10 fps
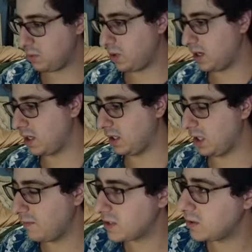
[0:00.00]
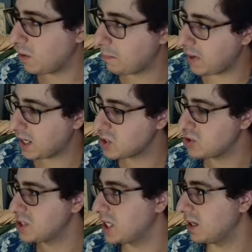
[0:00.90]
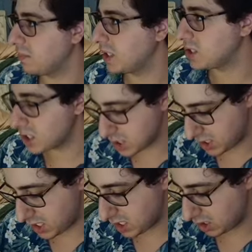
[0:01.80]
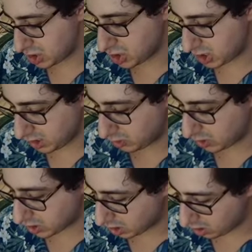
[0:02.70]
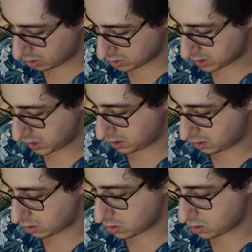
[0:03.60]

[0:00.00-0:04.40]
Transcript: I do want. I'd love to do a master set, but I just need a shitload of cards and a